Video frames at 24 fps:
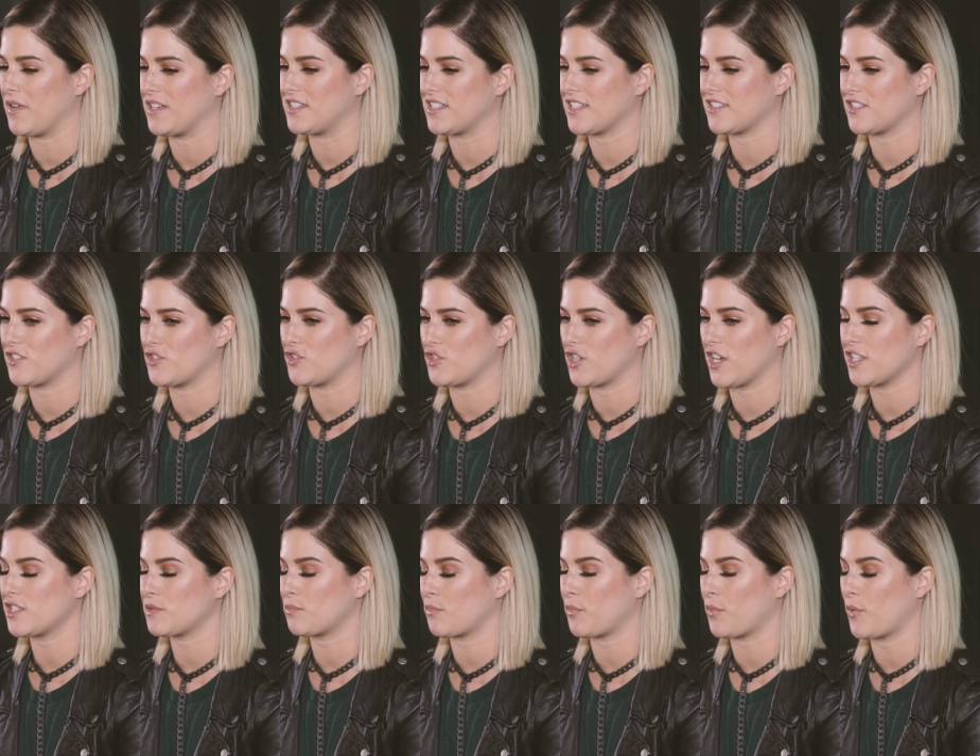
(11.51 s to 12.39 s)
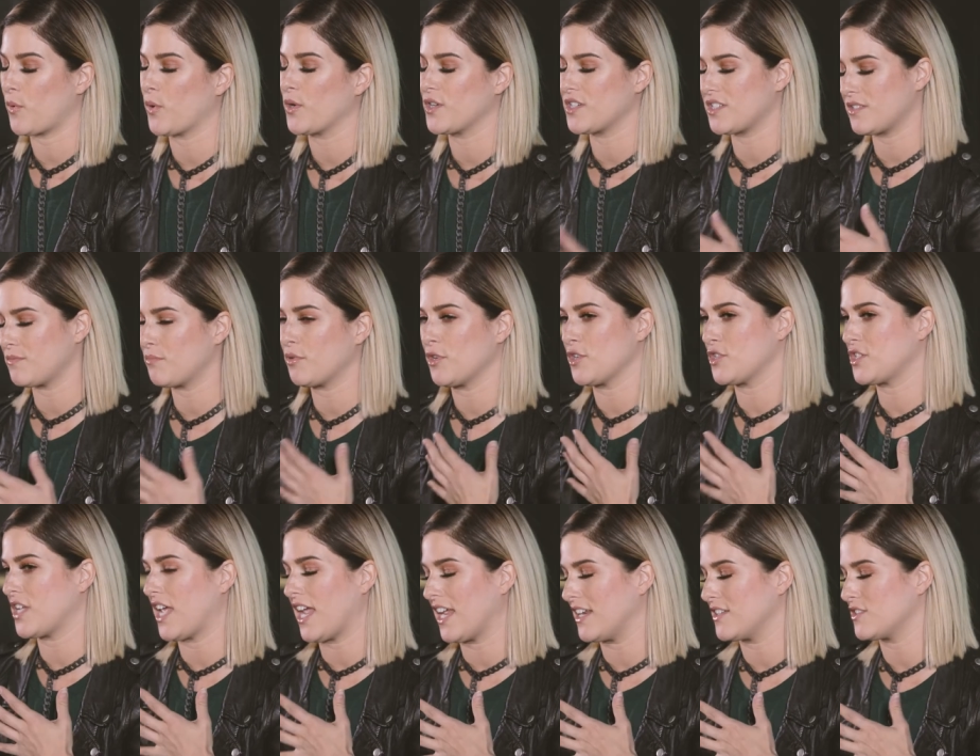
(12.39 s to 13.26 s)
It doesn't just
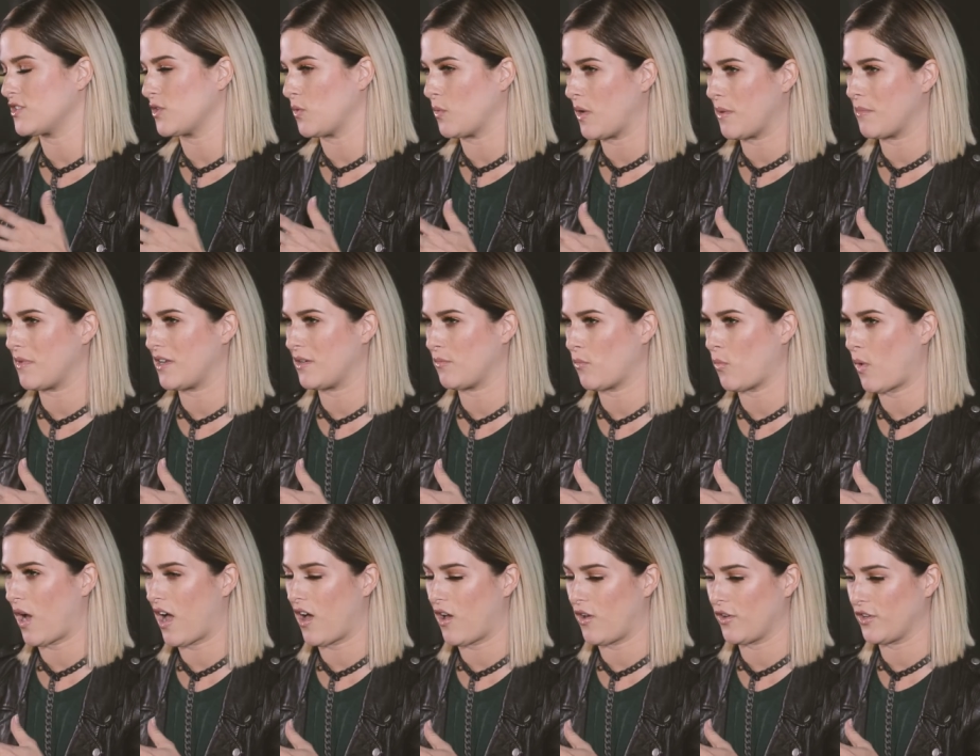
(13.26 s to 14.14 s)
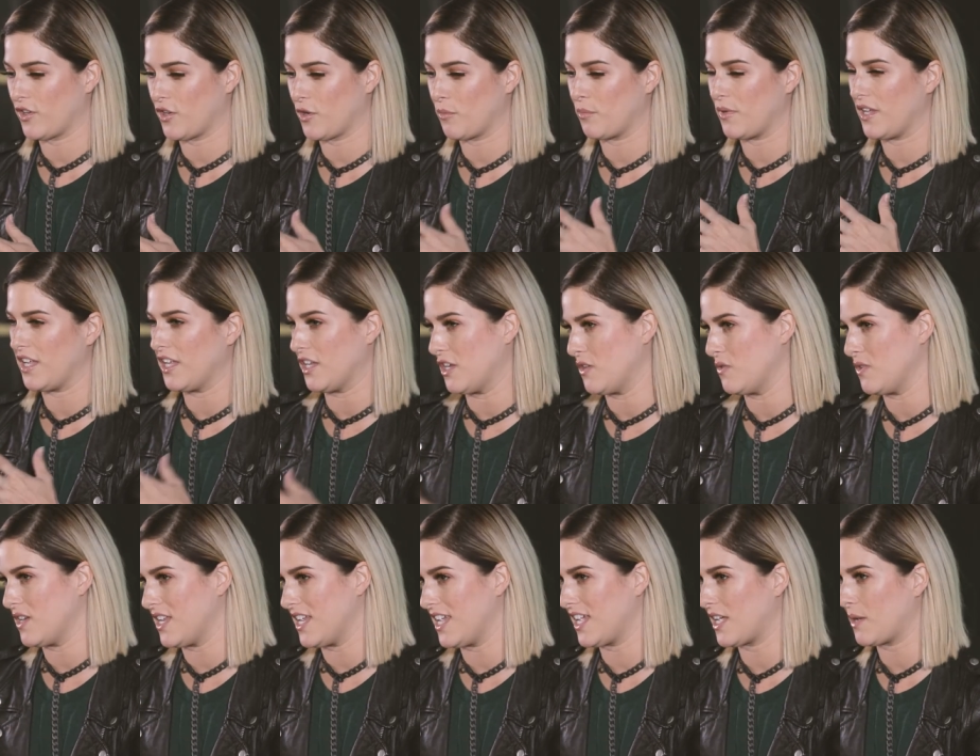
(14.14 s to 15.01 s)
pertain to women while you're being
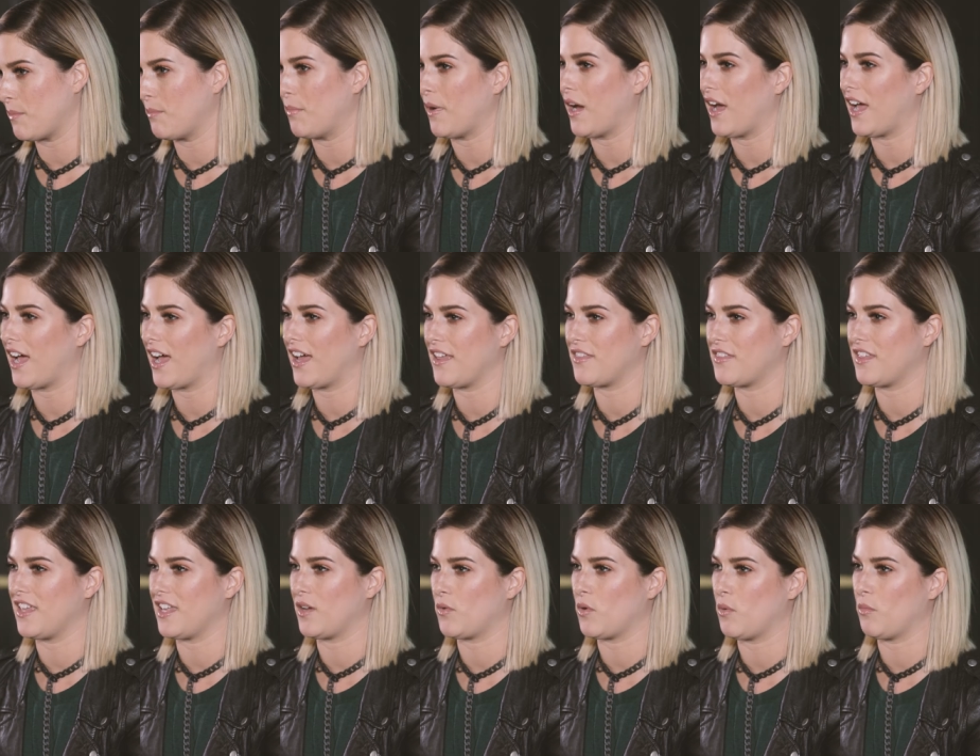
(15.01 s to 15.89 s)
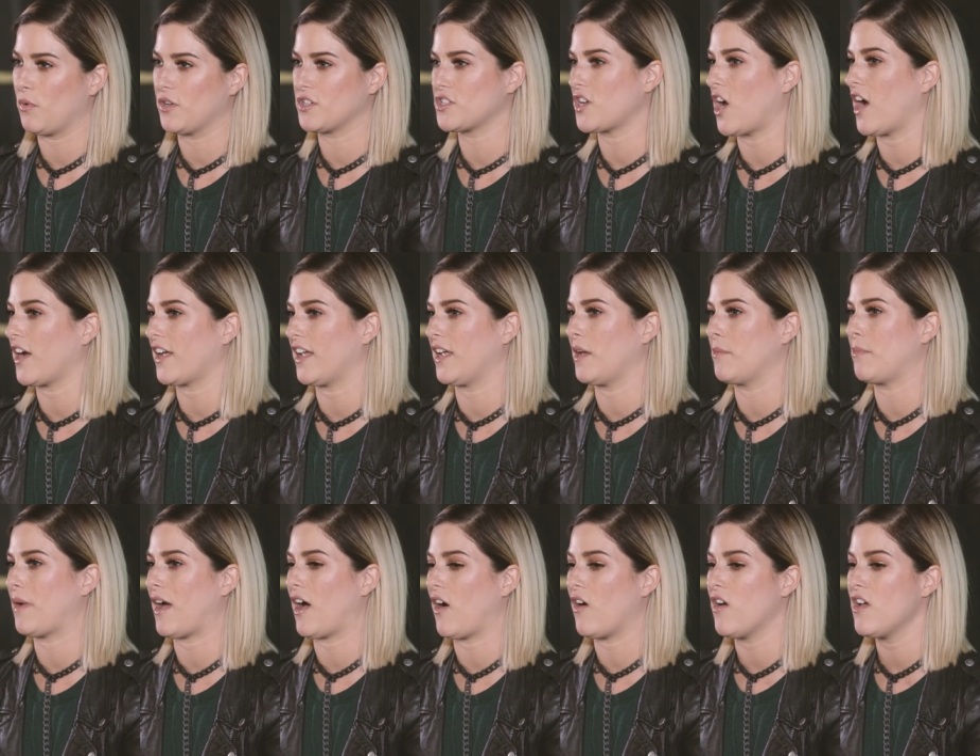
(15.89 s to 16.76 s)
unique, but I think when we're talking
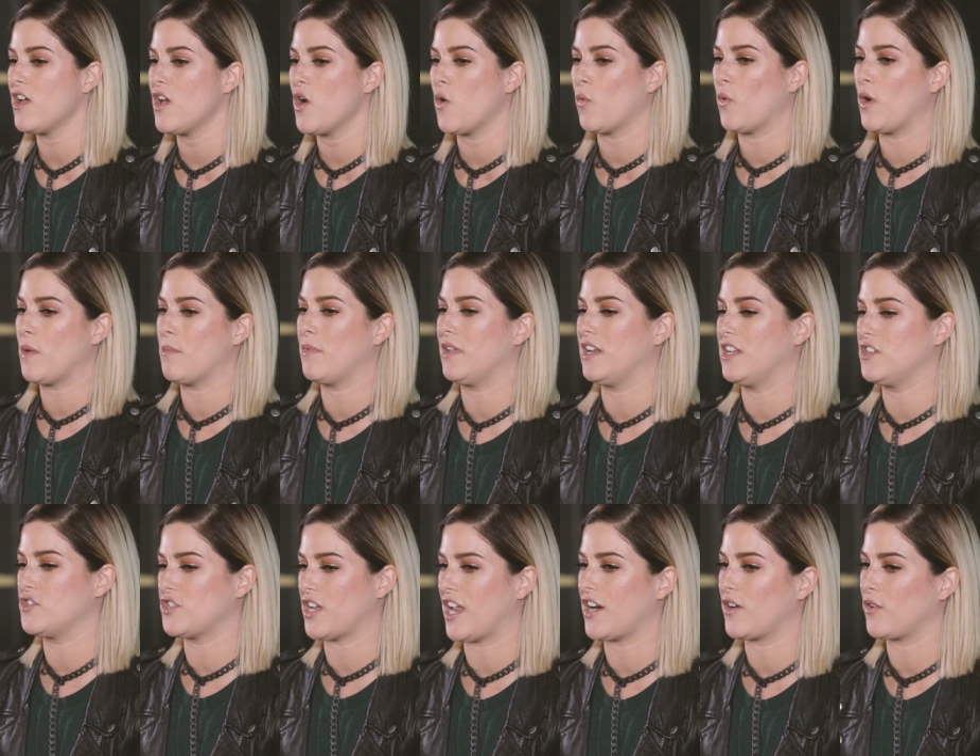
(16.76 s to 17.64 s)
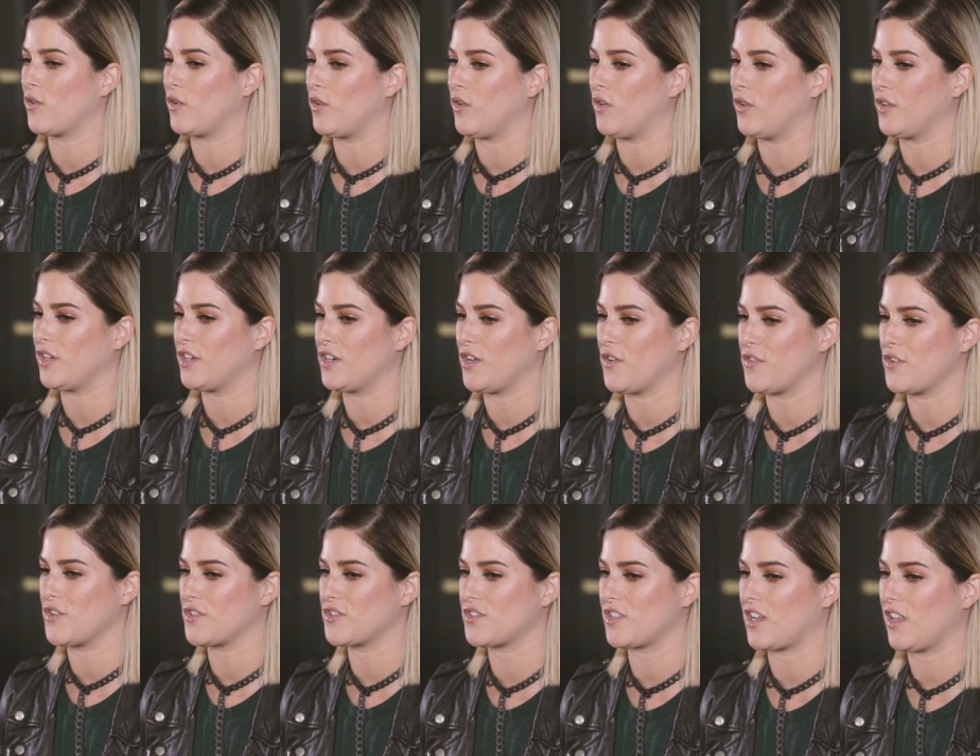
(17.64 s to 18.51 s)
about women in general, you know,
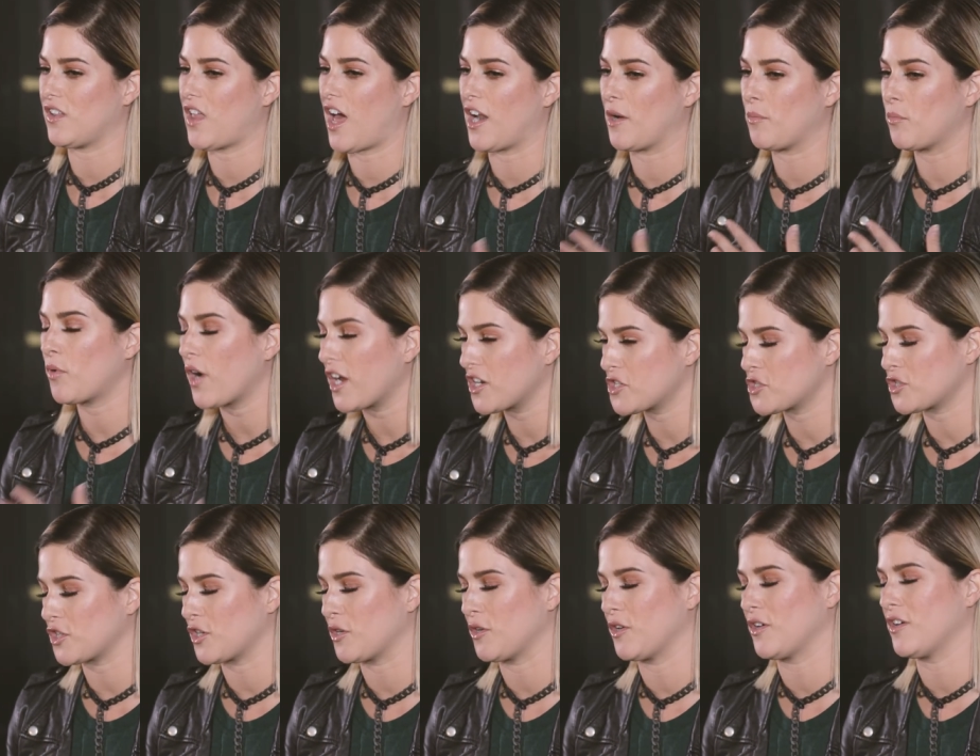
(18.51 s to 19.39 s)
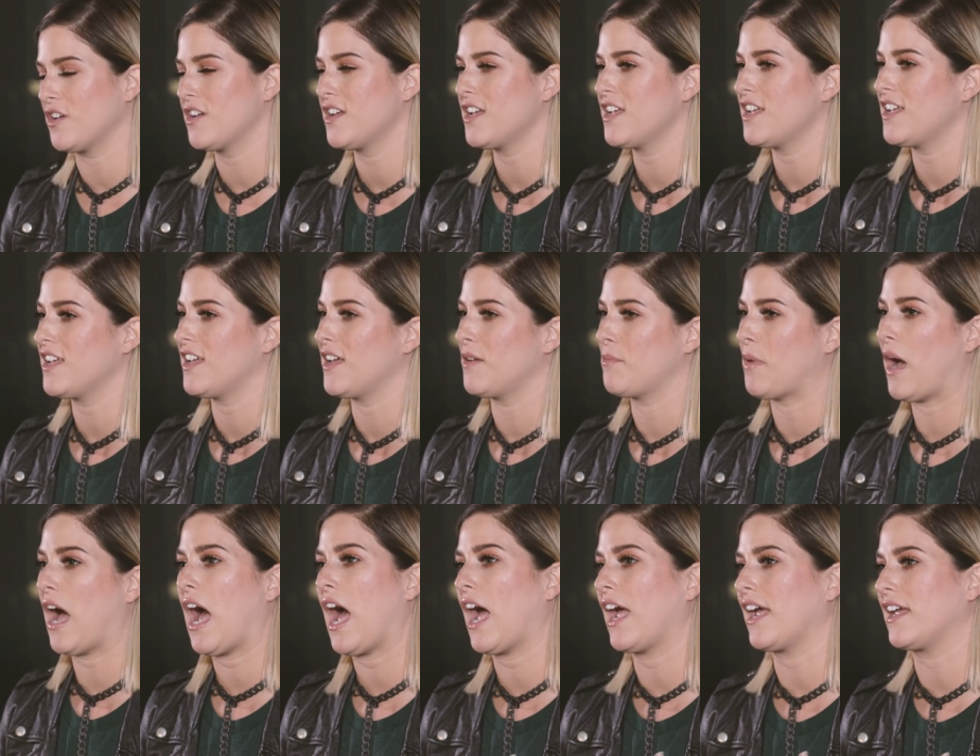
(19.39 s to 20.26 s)
there's a lot of pressure
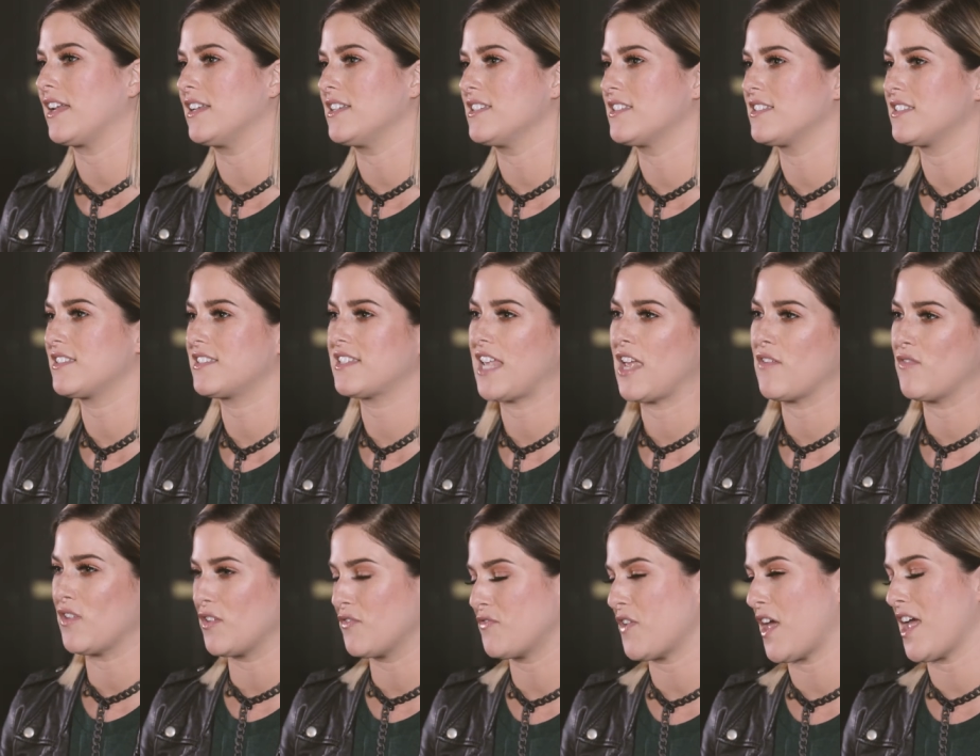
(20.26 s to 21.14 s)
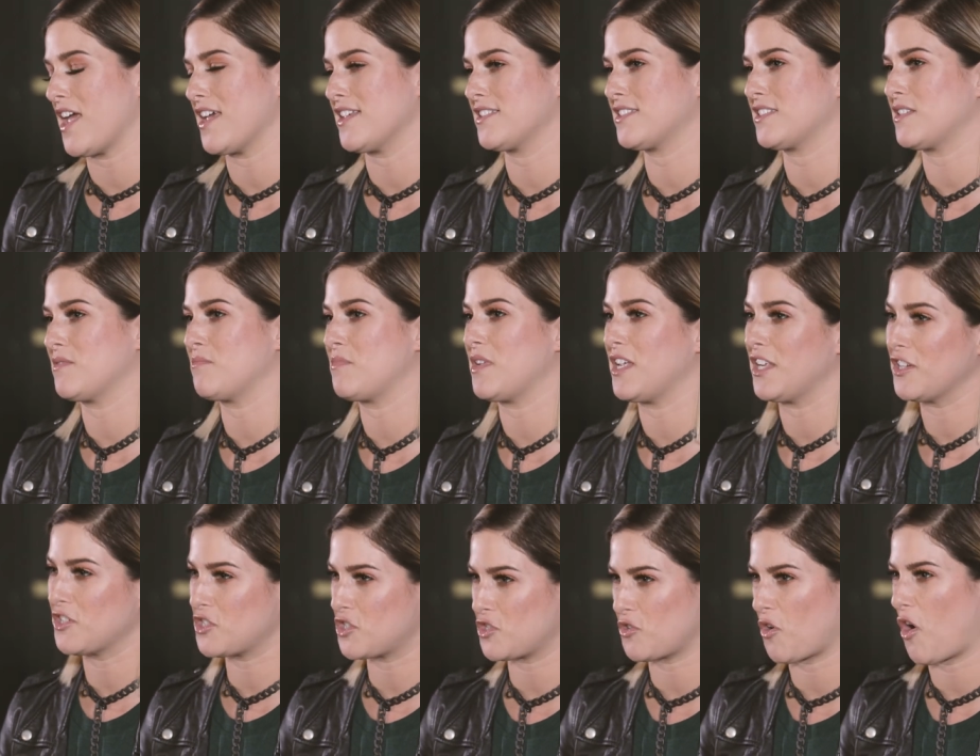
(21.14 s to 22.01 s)
behind saving face and being
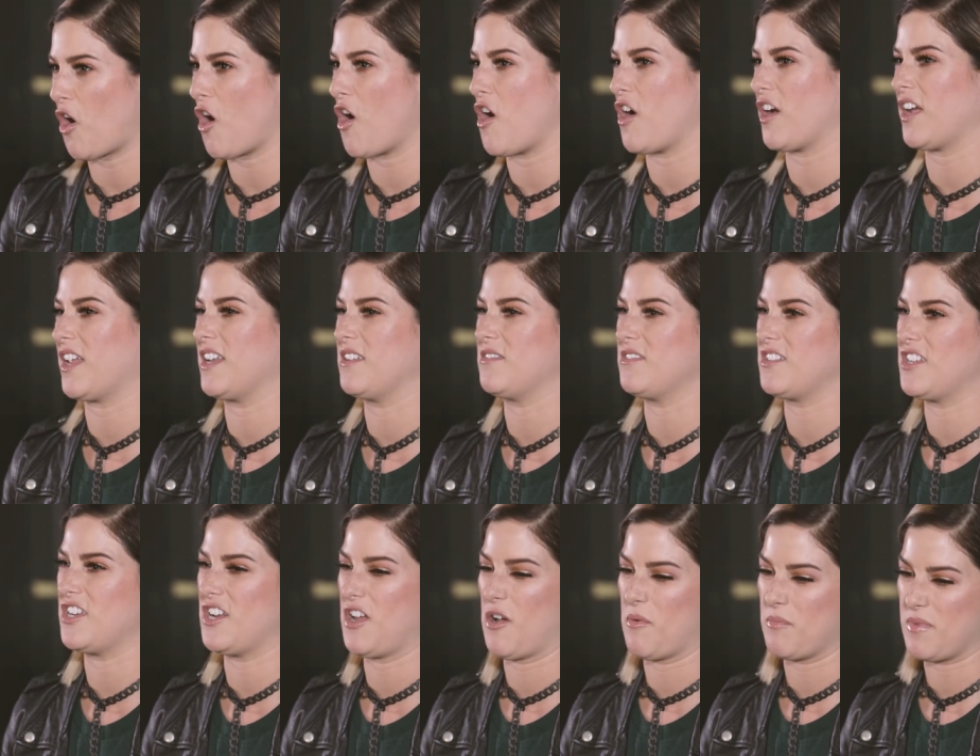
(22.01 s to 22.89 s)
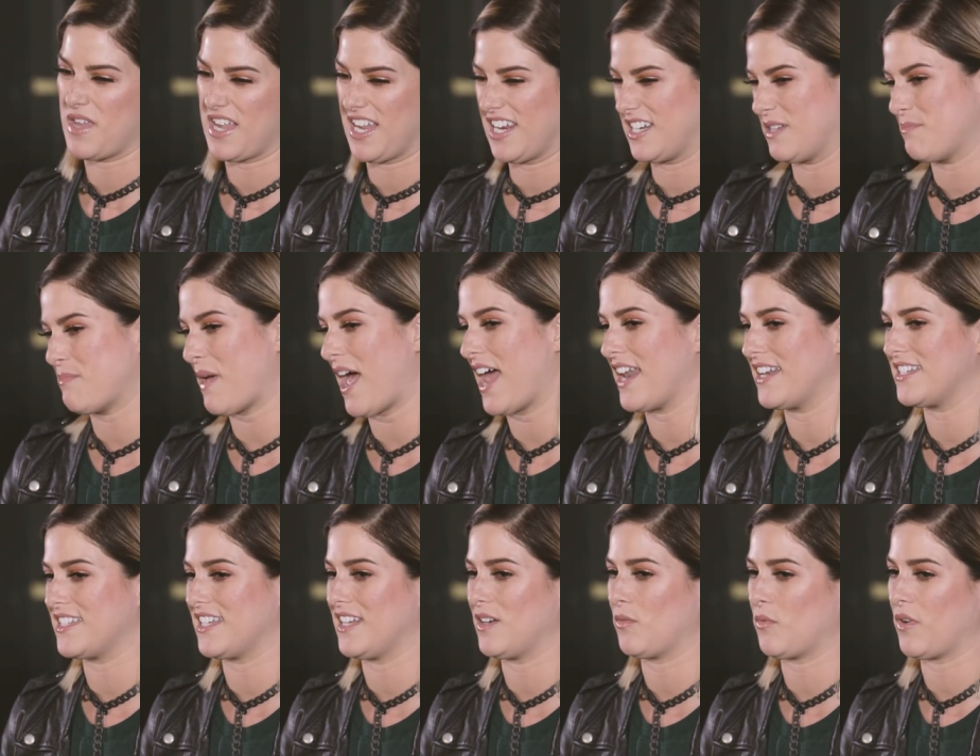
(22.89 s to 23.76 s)
strong and, you know, being
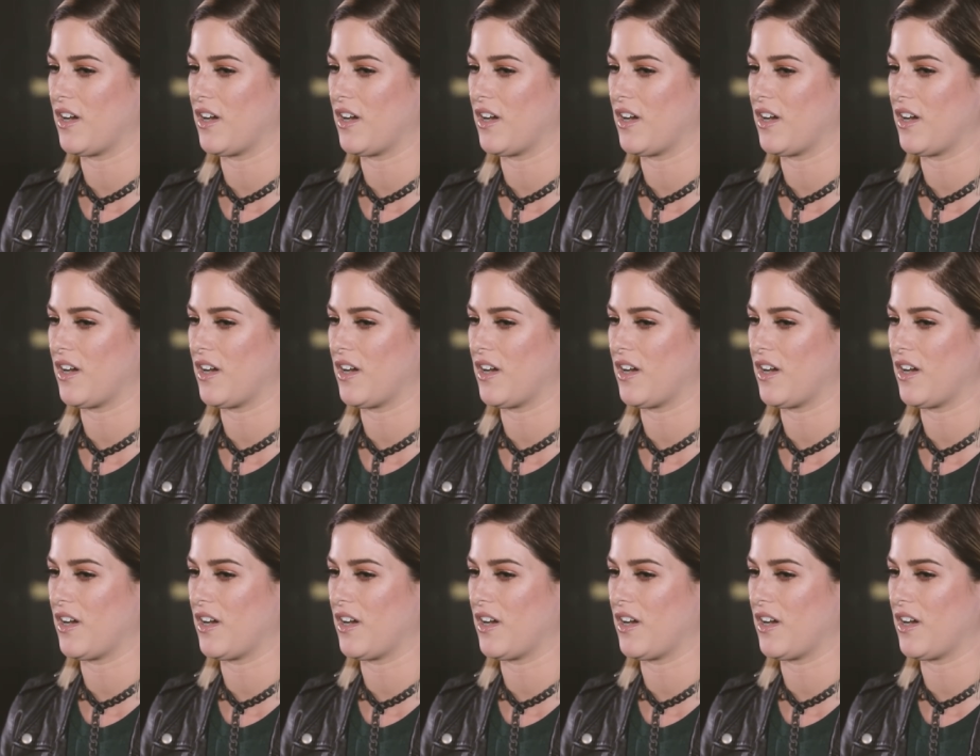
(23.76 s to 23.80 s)
independent,